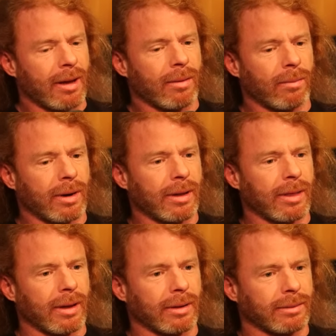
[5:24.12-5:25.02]
one of
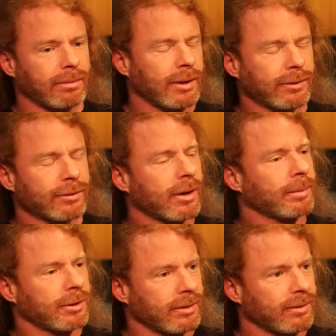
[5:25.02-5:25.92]
the
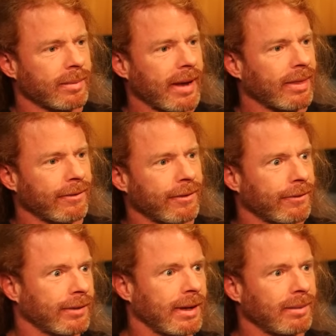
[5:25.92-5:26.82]
descriptions about the
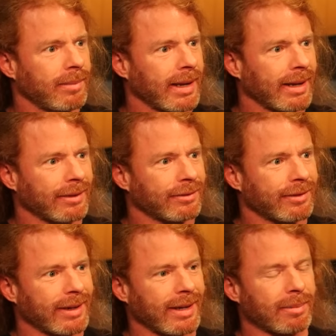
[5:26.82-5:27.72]
15-minute
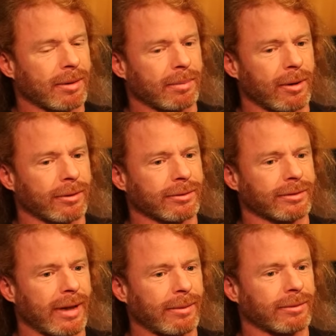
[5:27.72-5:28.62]
city
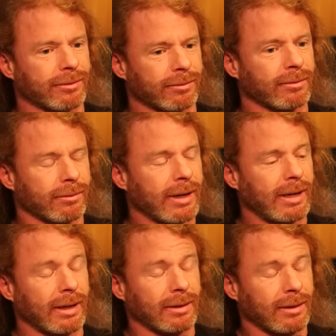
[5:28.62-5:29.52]
proposals I was
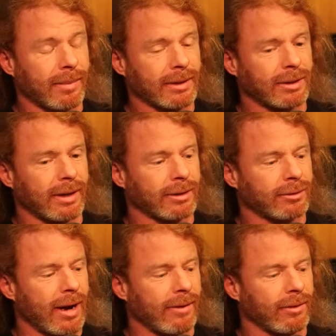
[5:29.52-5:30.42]
reading, you mentioned air
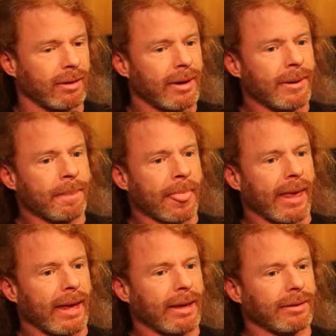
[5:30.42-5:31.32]
travel,
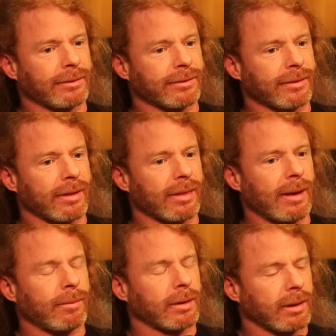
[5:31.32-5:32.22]
is
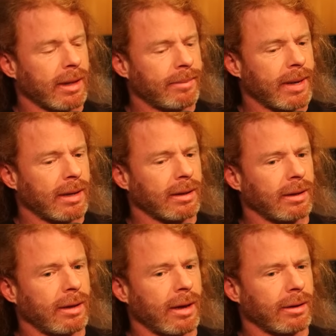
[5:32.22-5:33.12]
they would limit,
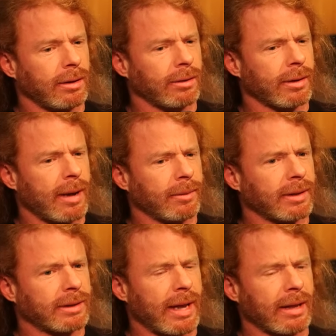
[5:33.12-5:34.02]
yet you're able
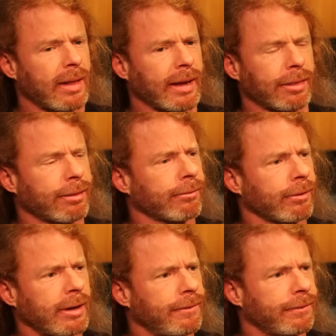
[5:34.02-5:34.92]
to take like
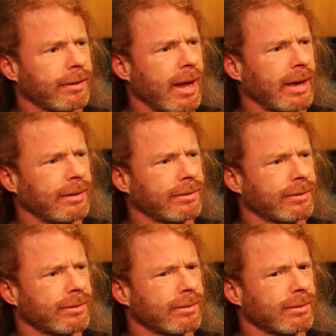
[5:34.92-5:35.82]
3
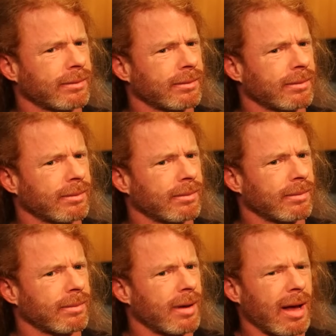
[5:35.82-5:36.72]
flights.
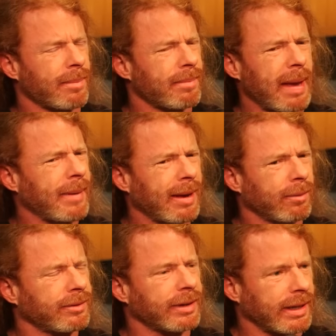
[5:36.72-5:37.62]
Maybe it
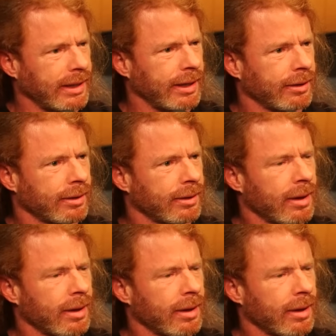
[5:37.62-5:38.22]
was a year.